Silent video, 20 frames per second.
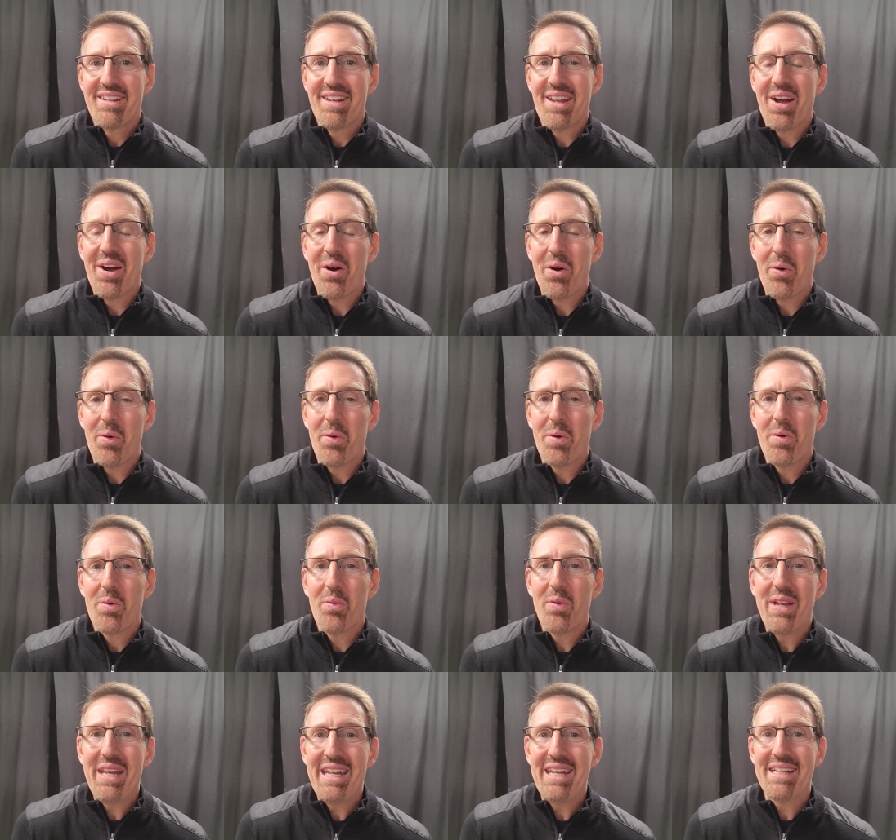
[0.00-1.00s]
No,
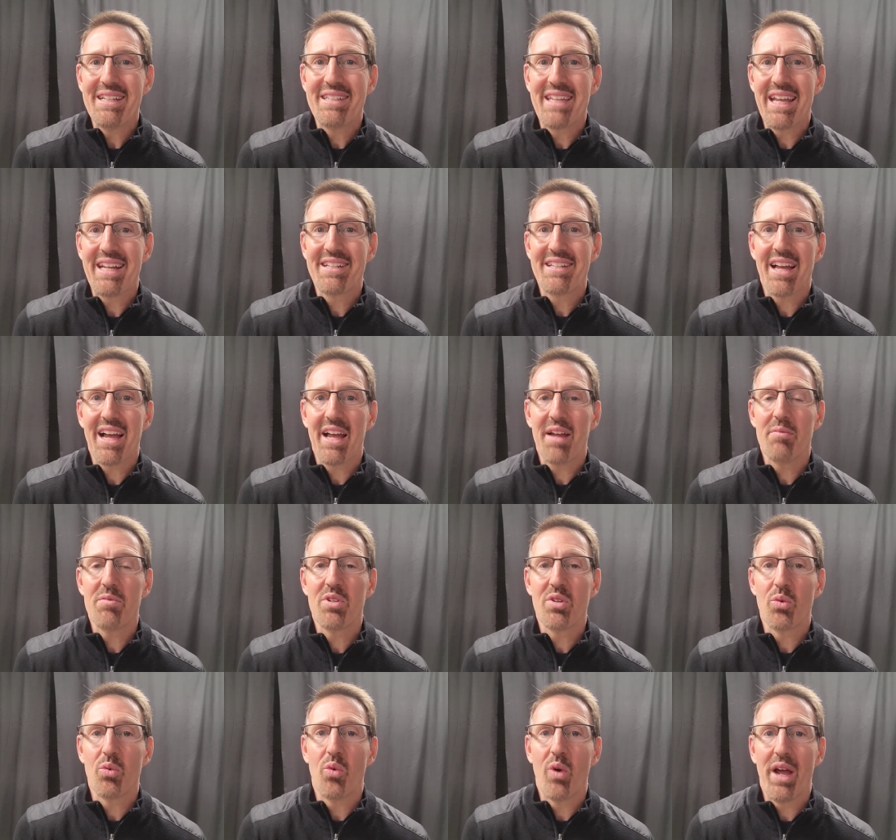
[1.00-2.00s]
we need to take time
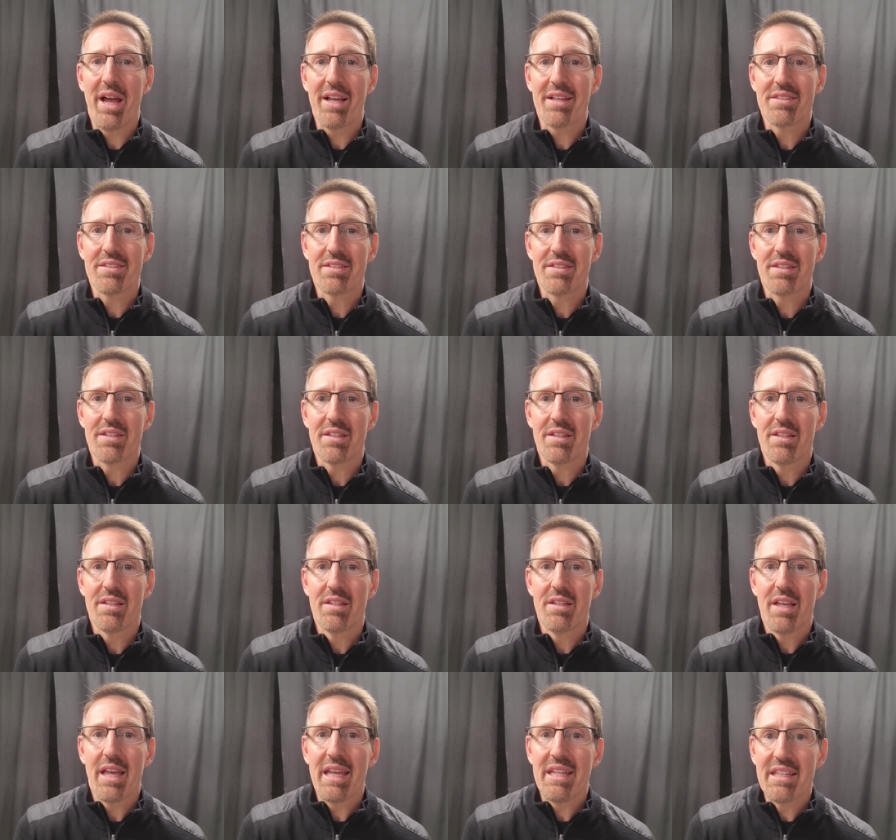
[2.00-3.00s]
to rest
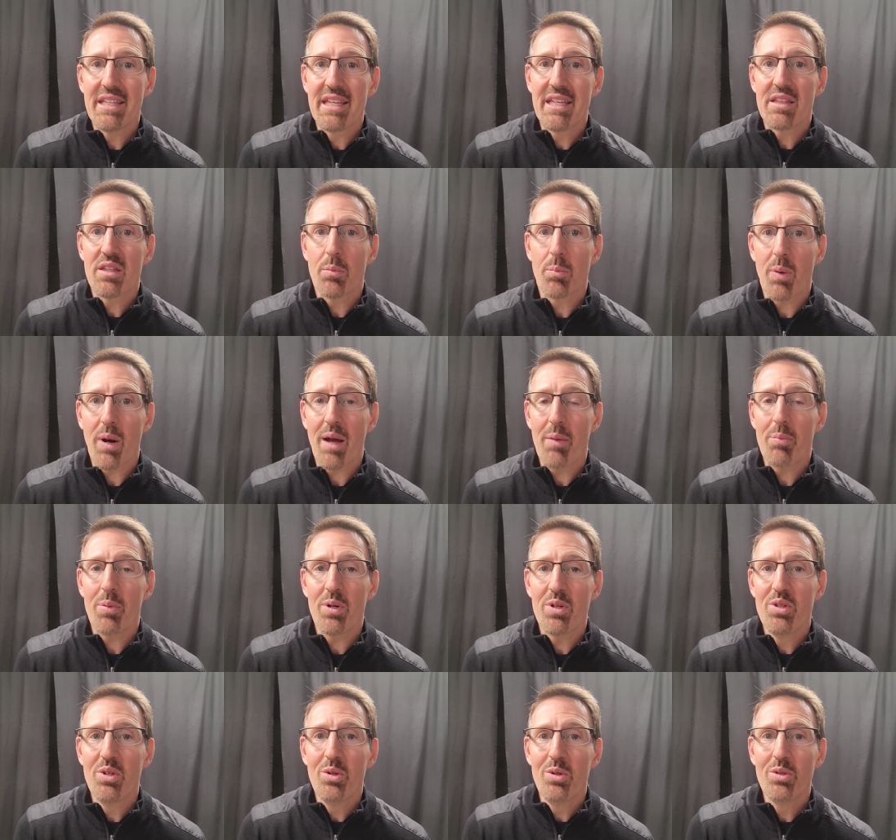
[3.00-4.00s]
and to get the
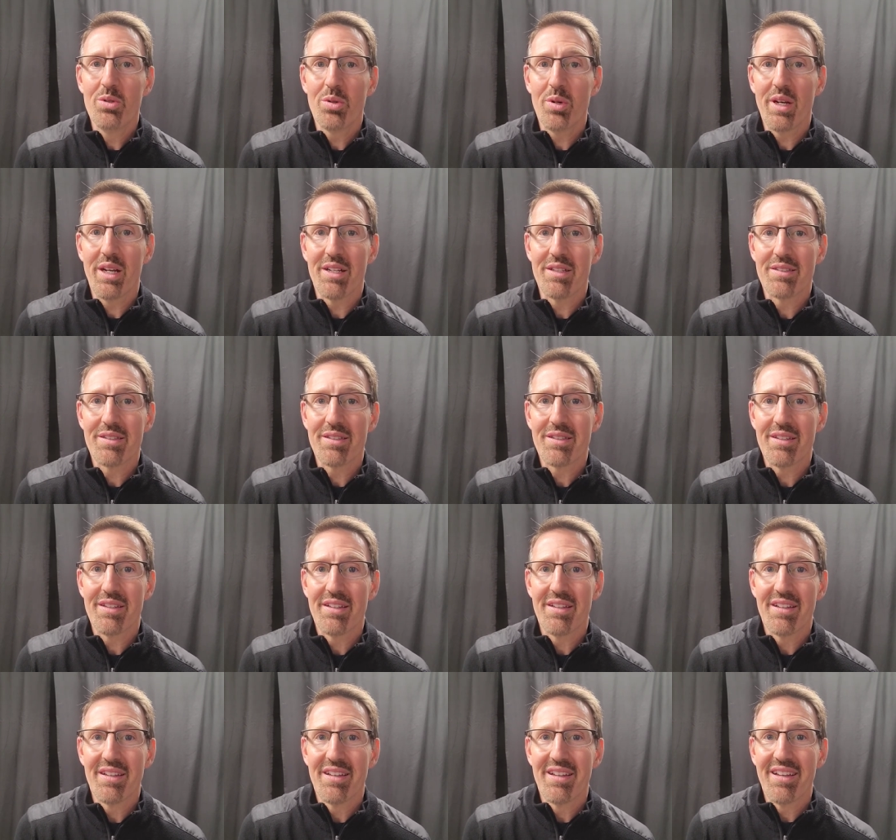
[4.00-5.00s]
proper nutrients.
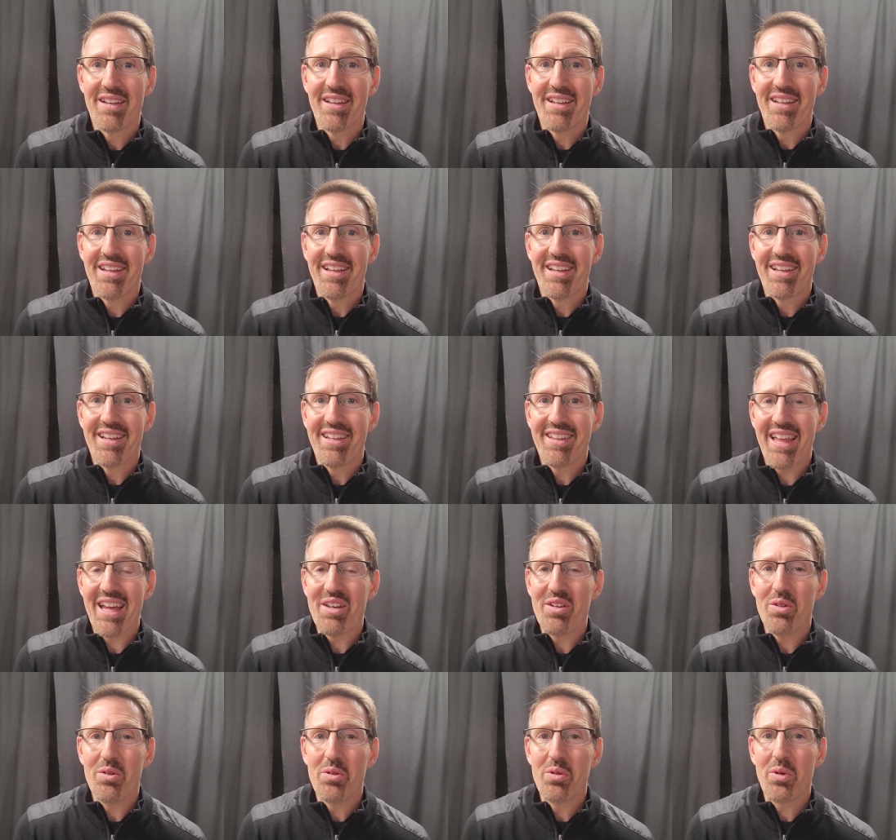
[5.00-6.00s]

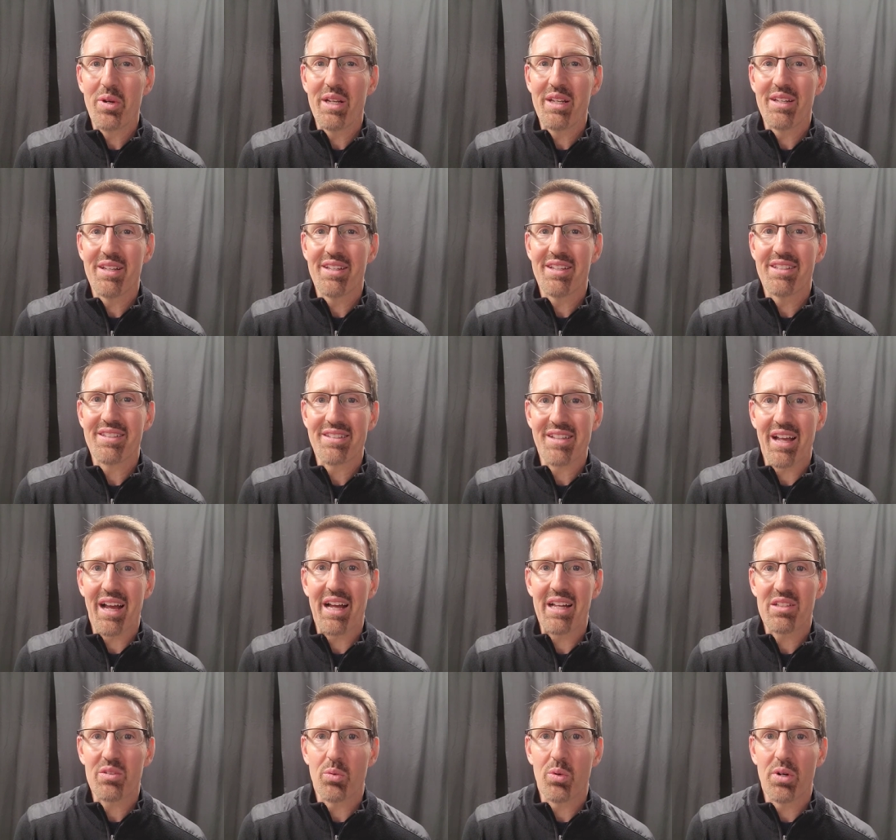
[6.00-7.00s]
That nutrient is
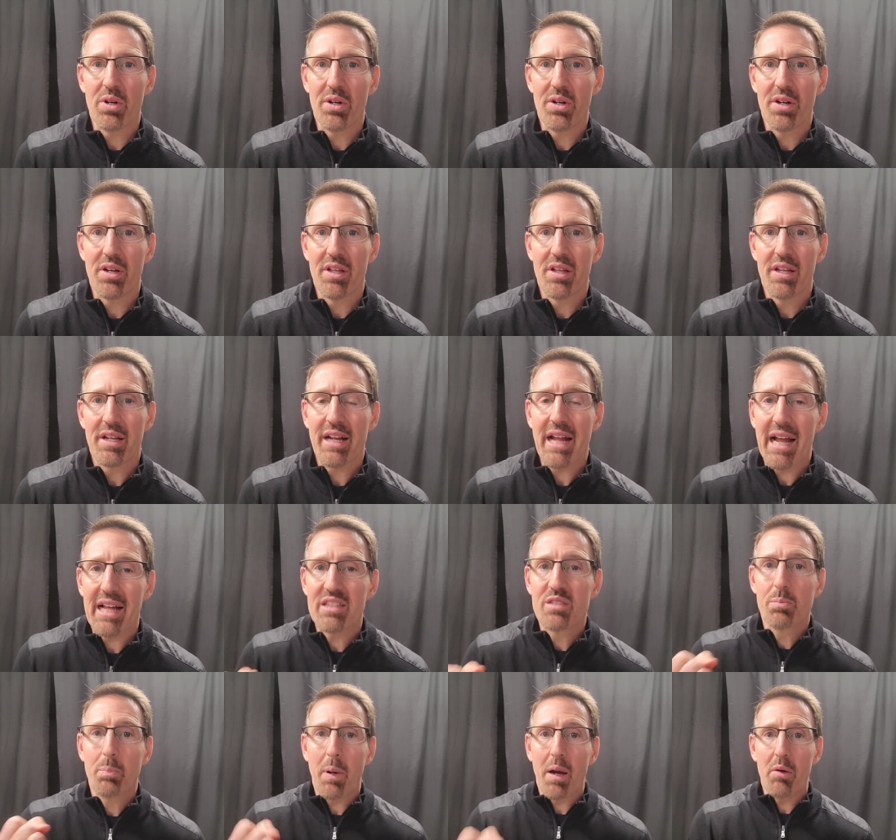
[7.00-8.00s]
God's word,
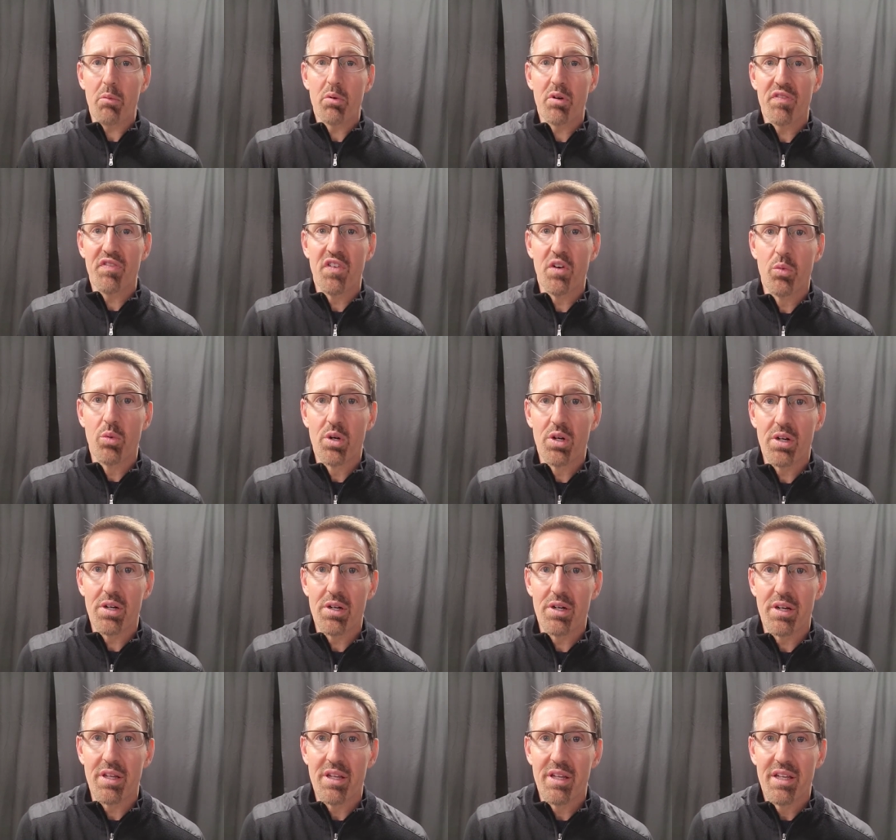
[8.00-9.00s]
God's powerful
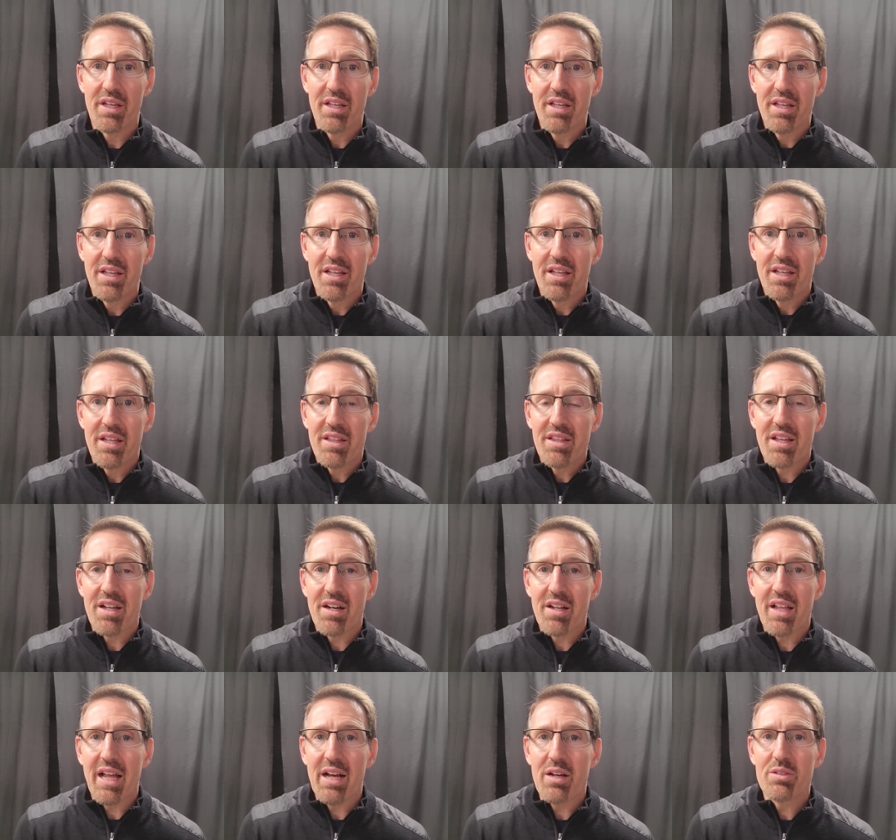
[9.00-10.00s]
word that
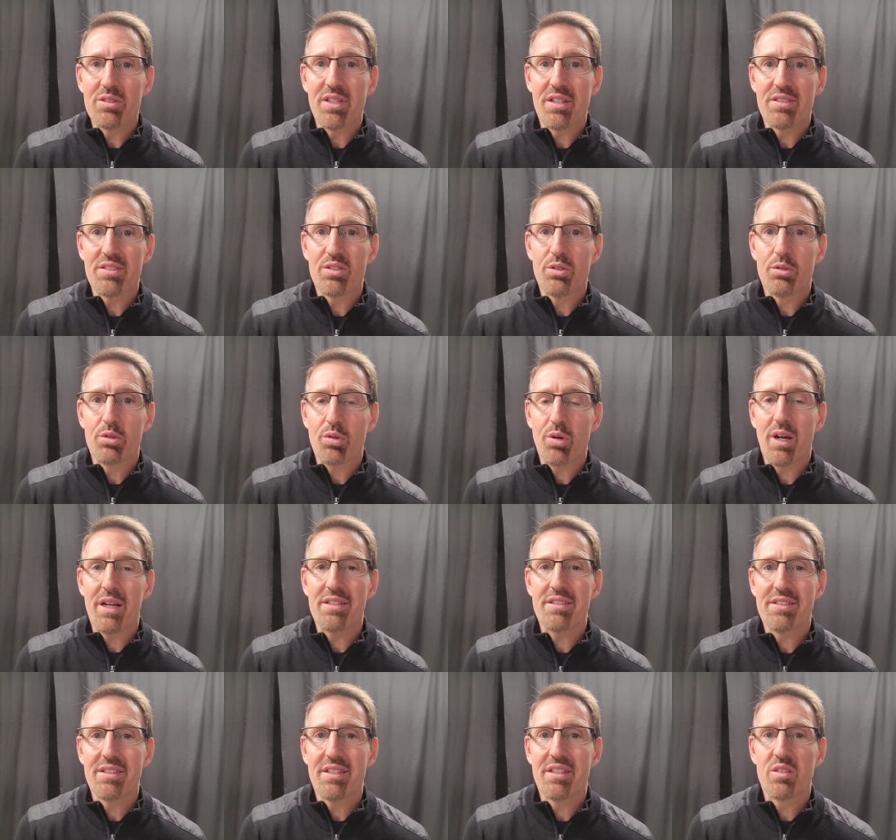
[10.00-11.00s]
allows us to
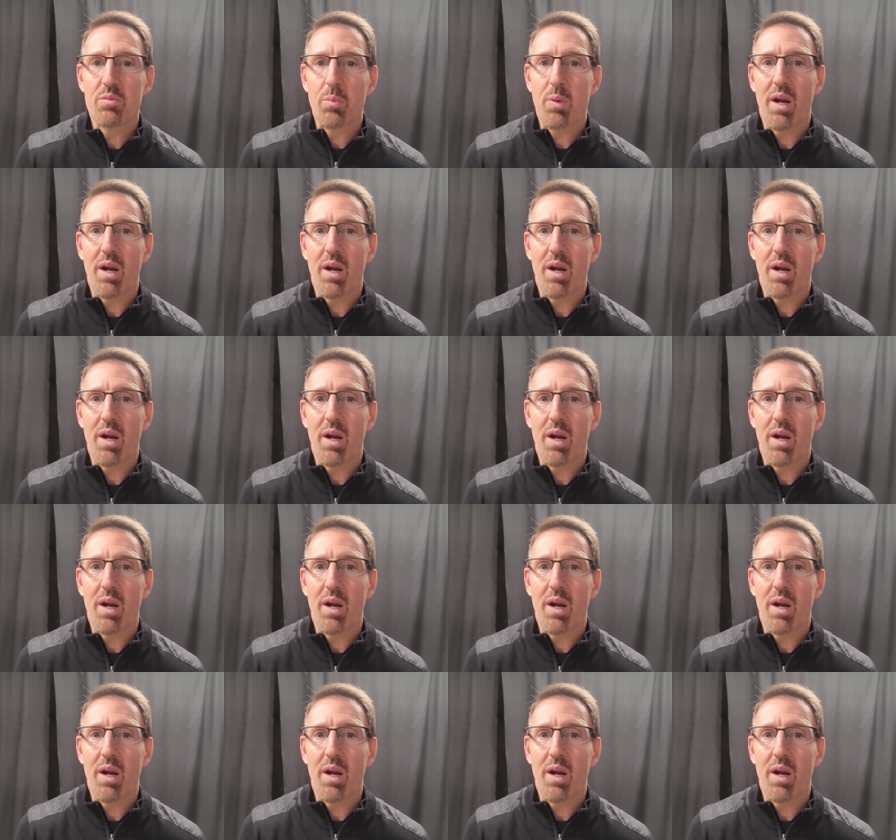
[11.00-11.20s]
trust his